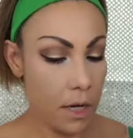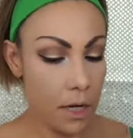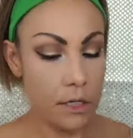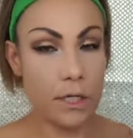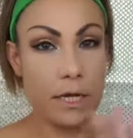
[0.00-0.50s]

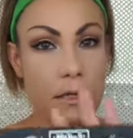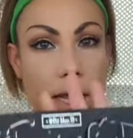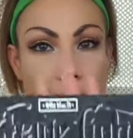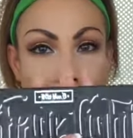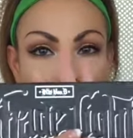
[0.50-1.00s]
Shade and
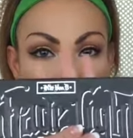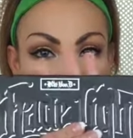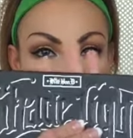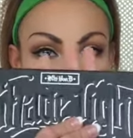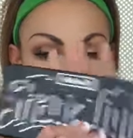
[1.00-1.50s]
Light
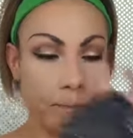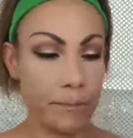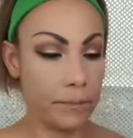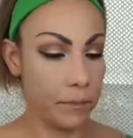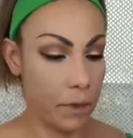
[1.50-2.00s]
palette
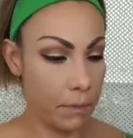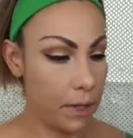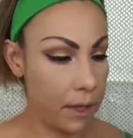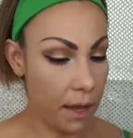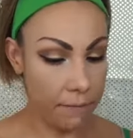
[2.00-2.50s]
by
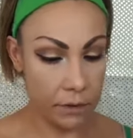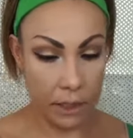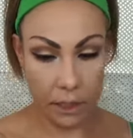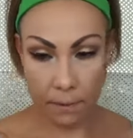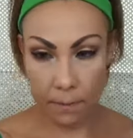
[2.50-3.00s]
Kat Von D,